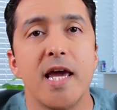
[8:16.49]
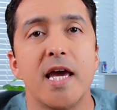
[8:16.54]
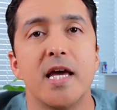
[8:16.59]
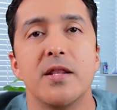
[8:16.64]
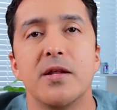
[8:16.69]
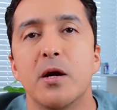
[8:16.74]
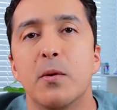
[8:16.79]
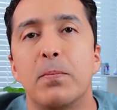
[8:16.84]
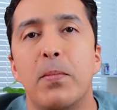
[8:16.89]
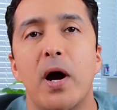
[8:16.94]

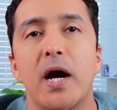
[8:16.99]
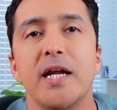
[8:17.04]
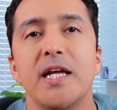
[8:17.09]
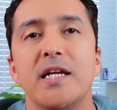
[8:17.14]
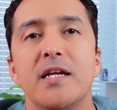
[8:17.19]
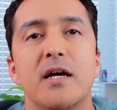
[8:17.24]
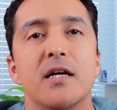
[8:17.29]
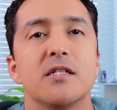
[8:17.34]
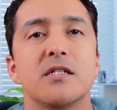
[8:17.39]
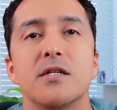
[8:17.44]
and their
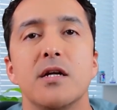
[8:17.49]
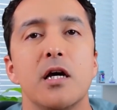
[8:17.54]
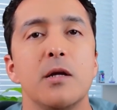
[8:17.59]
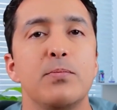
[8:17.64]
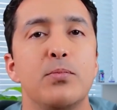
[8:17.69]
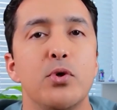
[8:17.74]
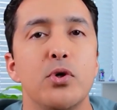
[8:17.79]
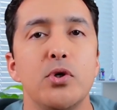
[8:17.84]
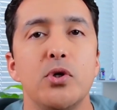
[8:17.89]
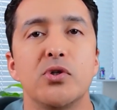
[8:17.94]
body does
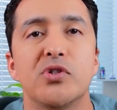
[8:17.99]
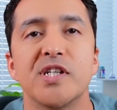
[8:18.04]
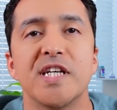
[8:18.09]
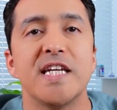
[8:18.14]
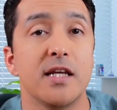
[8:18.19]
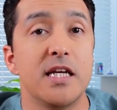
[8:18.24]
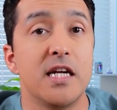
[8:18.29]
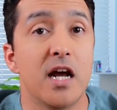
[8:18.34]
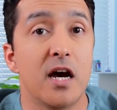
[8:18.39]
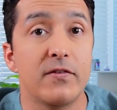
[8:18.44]
not produce
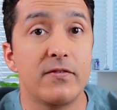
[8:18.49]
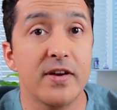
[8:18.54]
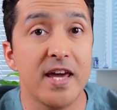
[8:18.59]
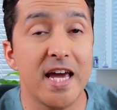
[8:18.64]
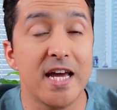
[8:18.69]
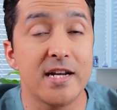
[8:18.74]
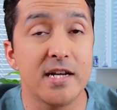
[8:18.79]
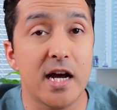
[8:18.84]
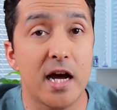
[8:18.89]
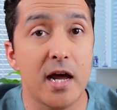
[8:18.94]
enough
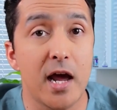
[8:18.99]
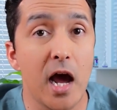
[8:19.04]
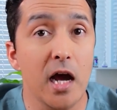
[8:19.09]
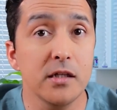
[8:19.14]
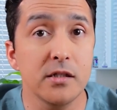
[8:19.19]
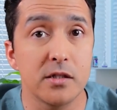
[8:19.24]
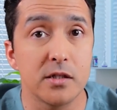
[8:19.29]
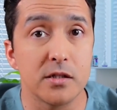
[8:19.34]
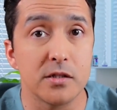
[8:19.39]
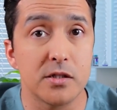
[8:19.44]

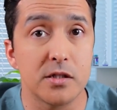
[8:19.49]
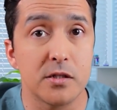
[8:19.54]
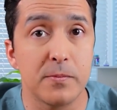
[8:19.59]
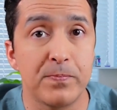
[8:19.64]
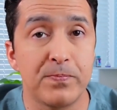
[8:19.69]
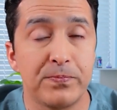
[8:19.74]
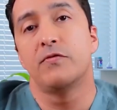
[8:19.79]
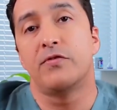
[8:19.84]
antioxidants.